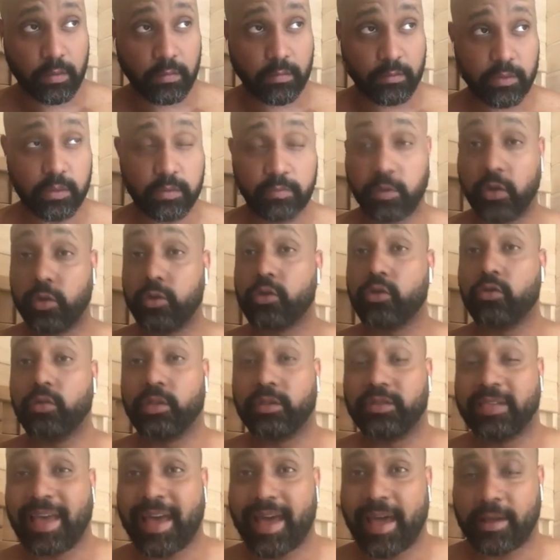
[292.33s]
spiritual
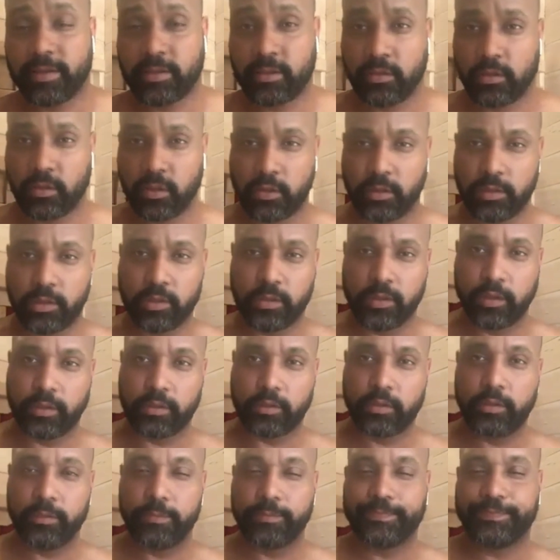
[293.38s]
attacks and all these
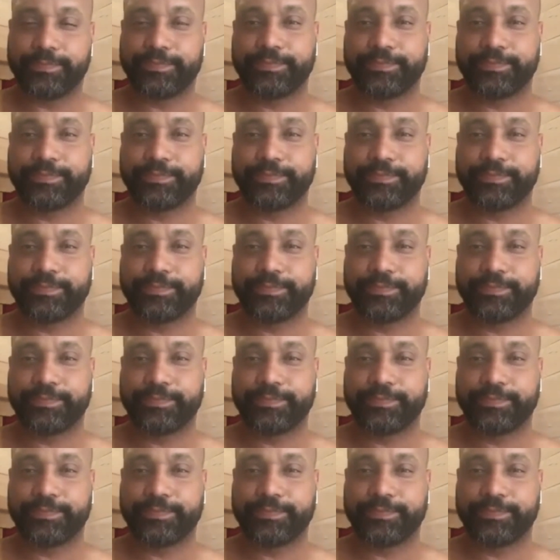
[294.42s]
things